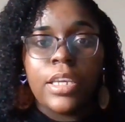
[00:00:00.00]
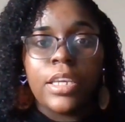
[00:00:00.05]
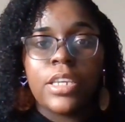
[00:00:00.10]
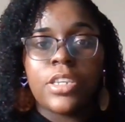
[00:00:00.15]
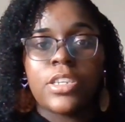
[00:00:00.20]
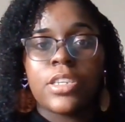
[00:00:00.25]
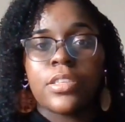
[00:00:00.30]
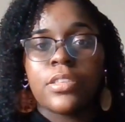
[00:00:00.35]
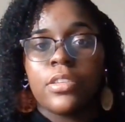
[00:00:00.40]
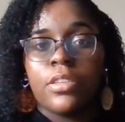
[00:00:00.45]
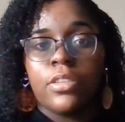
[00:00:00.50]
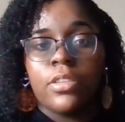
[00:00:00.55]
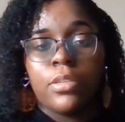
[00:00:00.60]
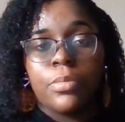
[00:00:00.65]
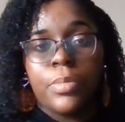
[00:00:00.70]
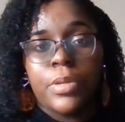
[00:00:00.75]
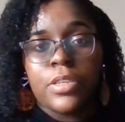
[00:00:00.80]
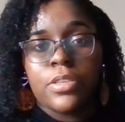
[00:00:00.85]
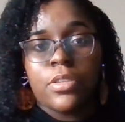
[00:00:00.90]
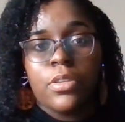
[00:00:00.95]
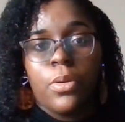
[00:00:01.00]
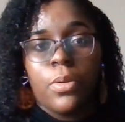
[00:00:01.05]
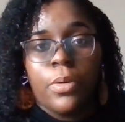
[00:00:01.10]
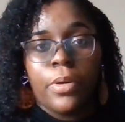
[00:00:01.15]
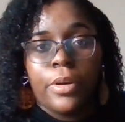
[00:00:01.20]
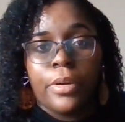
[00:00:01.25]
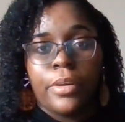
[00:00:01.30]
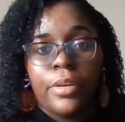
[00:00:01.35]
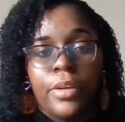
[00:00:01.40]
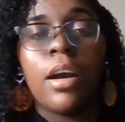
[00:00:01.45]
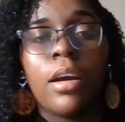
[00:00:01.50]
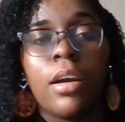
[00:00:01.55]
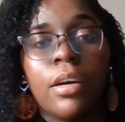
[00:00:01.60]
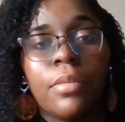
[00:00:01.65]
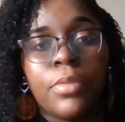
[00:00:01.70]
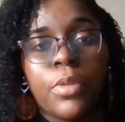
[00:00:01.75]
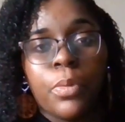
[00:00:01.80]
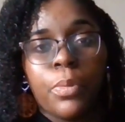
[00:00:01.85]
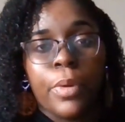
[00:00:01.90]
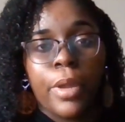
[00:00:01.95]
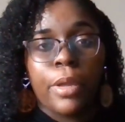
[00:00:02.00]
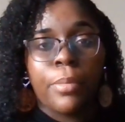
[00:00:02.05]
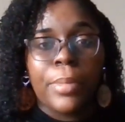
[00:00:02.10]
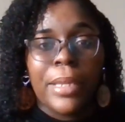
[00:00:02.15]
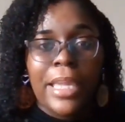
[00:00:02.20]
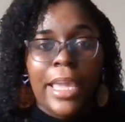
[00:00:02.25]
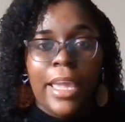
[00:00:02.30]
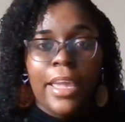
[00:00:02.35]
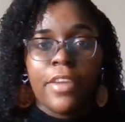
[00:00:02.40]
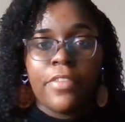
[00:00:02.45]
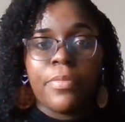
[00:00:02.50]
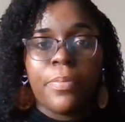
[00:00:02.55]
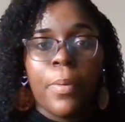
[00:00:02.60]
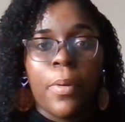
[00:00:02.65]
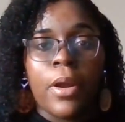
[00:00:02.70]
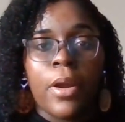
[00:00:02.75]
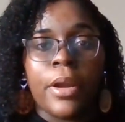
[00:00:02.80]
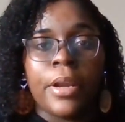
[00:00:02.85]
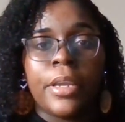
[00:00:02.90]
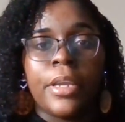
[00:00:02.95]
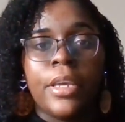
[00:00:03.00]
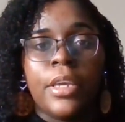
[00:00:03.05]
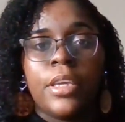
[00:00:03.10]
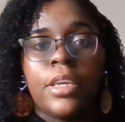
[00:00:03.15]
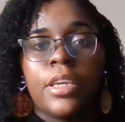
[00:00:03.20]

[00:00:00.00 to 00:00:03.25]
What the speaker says: It's just a little bit slower. The well behaved part,